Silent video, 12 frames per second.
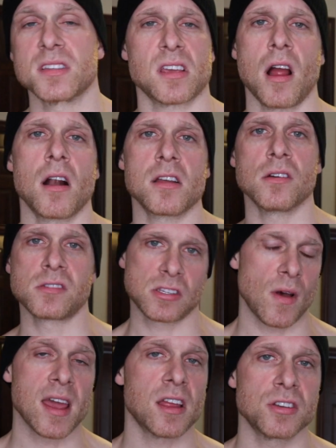it's cardio,
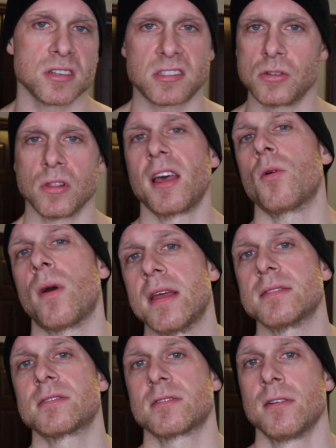so I can just do light
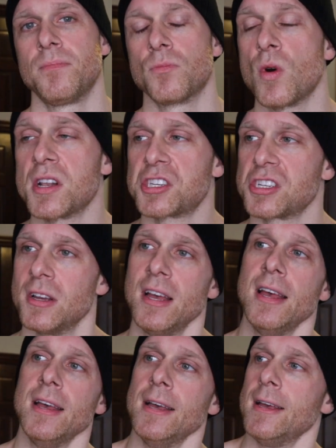weights. Which,
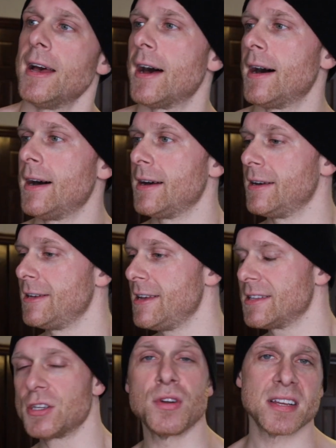to
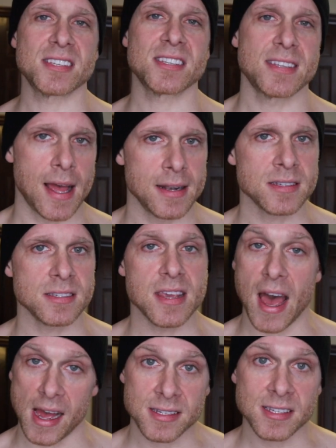an extent,
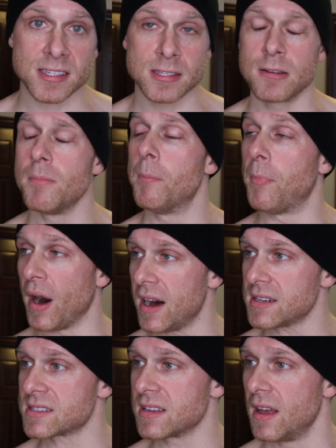yes,
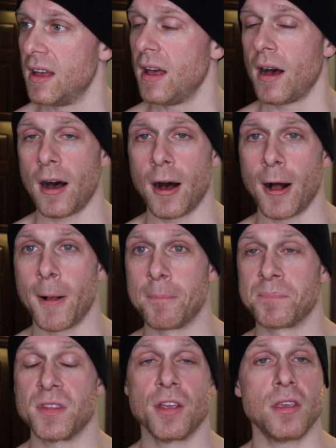but
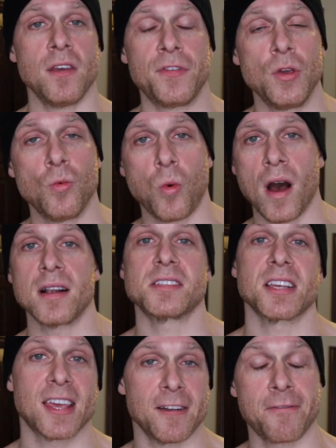if you want
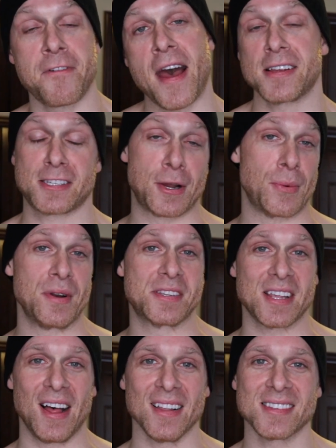to get faster
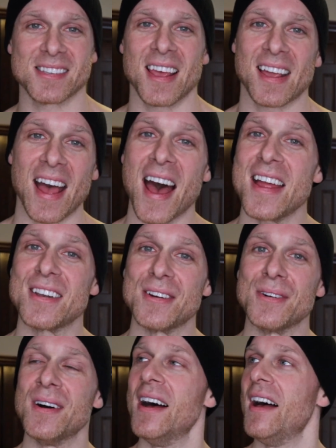results like I
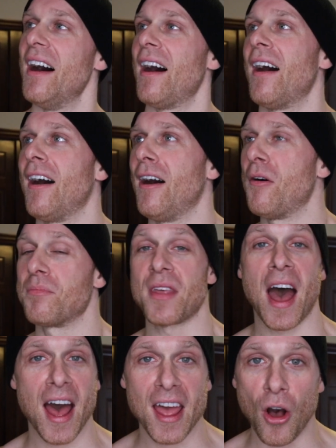do,
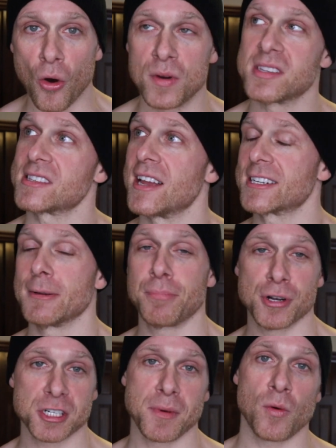I always like to
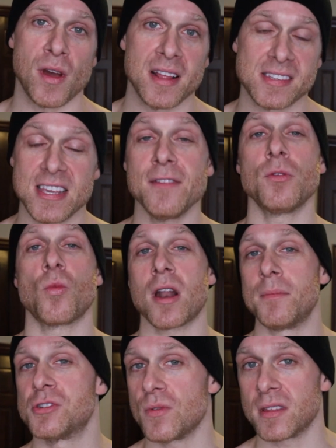push my weights even when
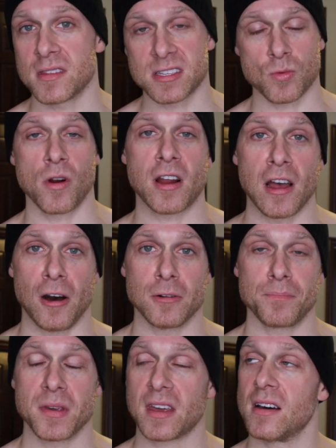I'm doing this
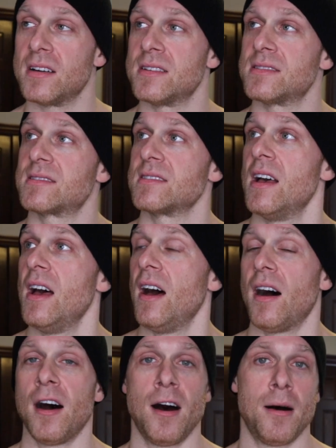workout, because
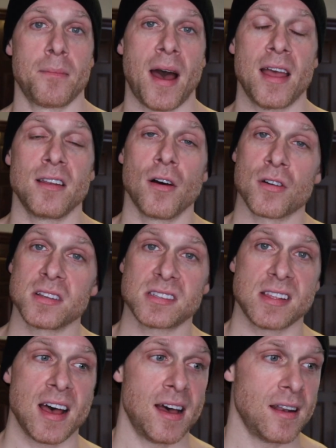I notice
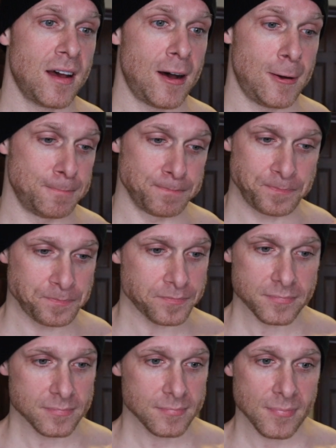that
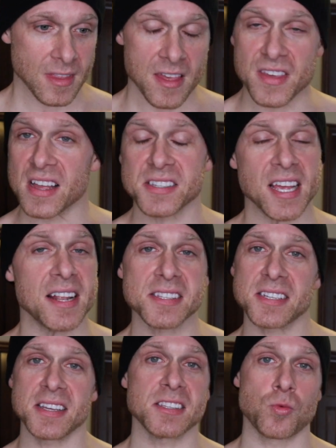the
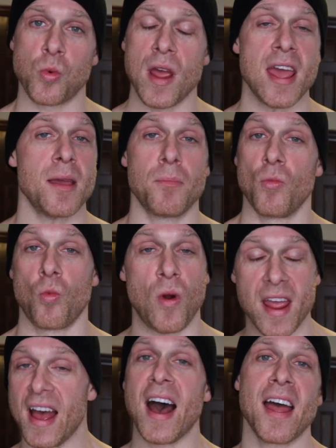intensity is way,
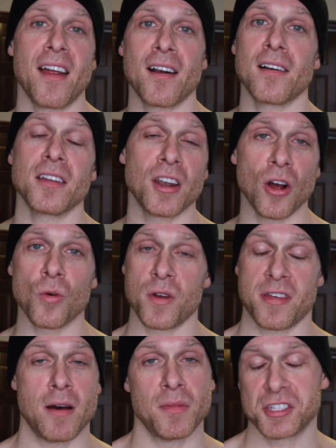way higher, you know,
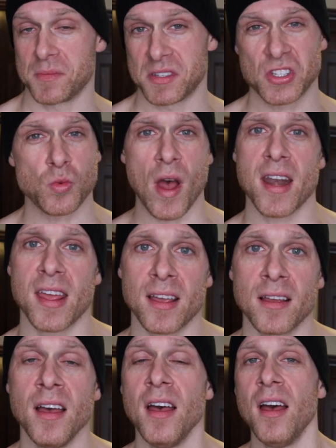with how much I'm
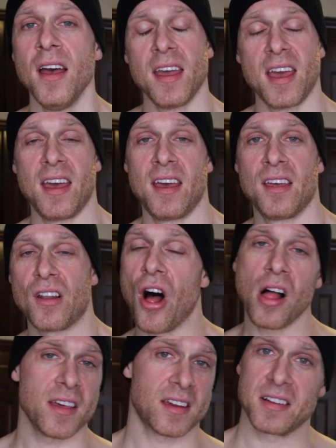sweating and
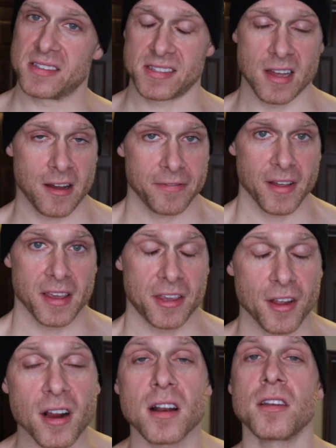all that good stuff. Like,
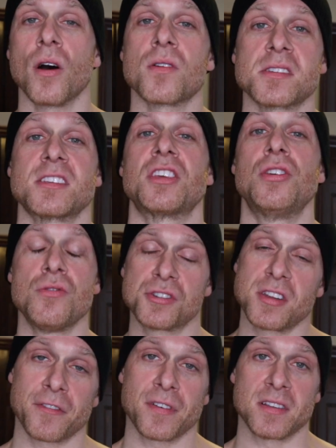you're gonna notice a huge
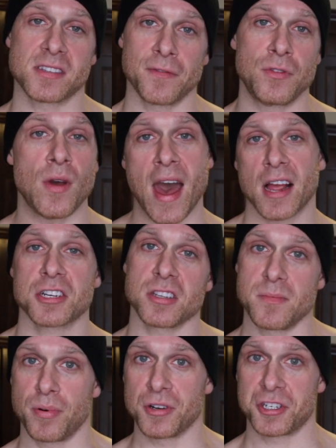difference if you
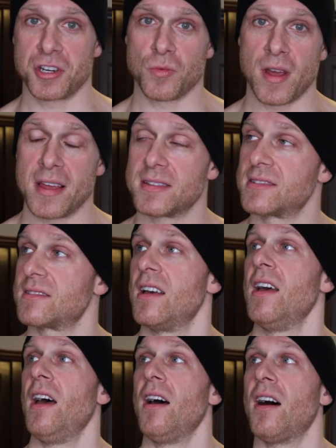actually push your weights.
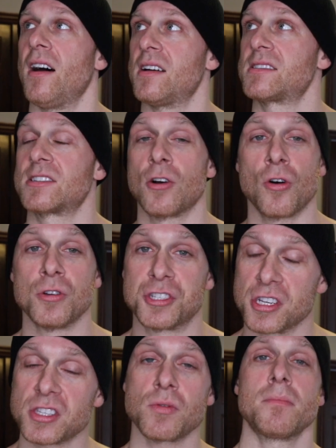So
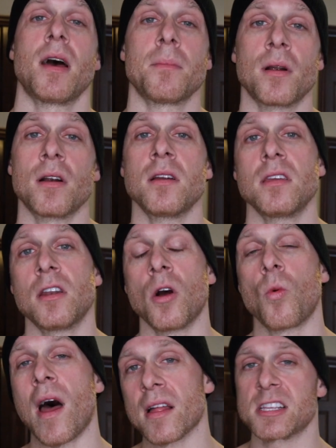just remember, you know,
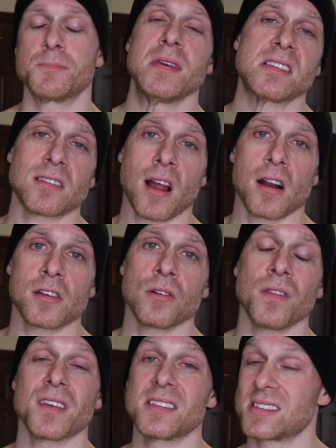while it's beast
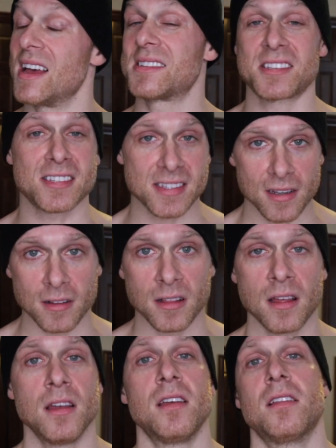cardio, it's
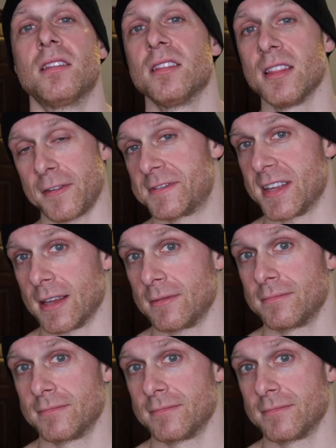still lifting.